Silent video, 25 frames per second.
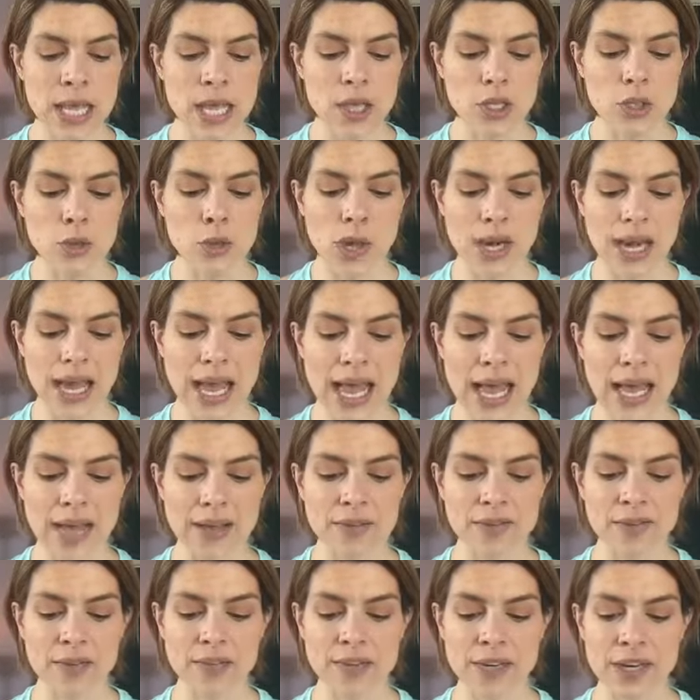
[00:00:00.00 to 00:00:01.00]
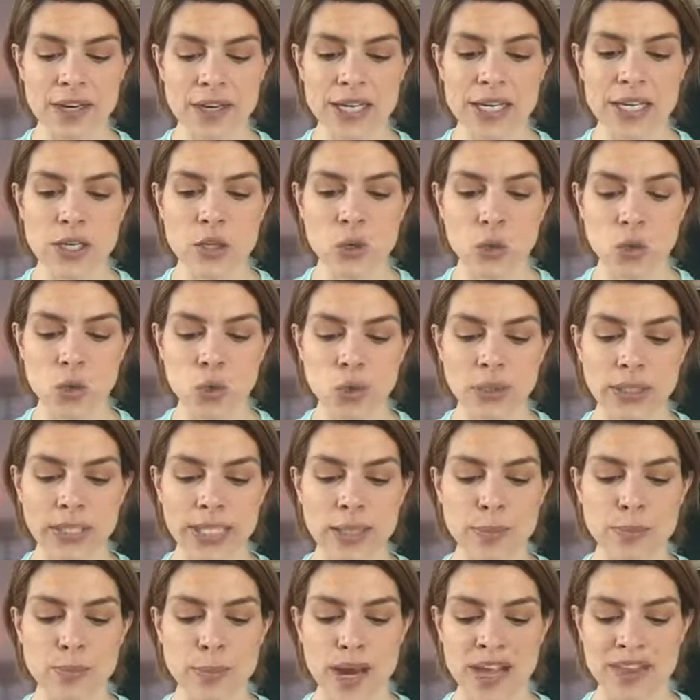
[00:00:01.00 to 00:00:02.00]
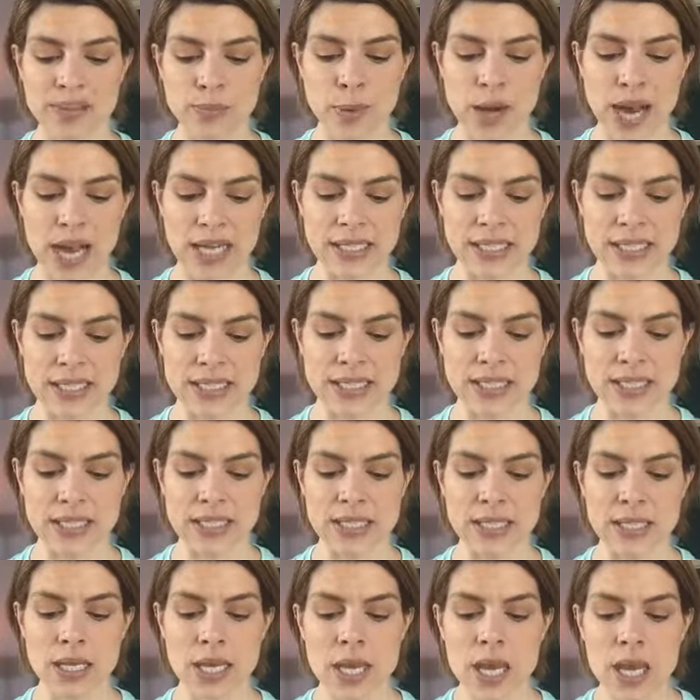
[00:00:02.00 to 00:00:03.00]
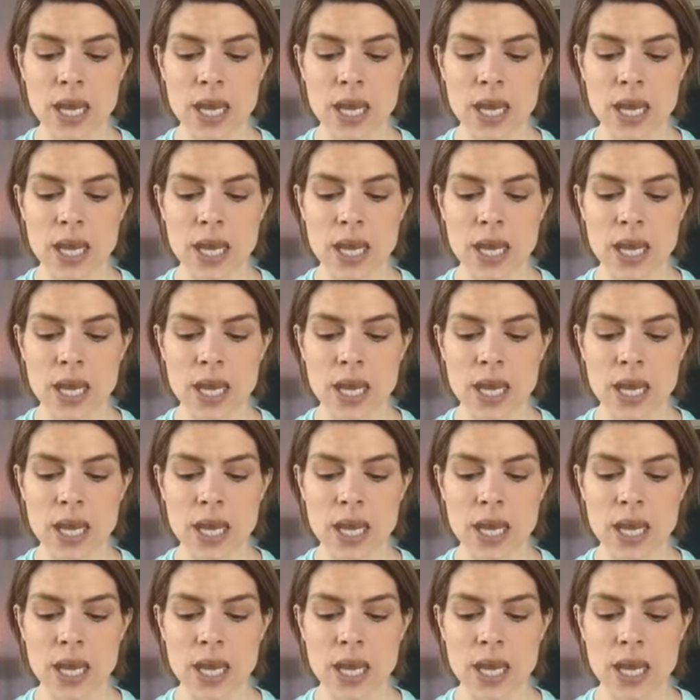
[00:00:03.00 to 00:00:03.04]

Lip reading: You want to have very cooling breath practices.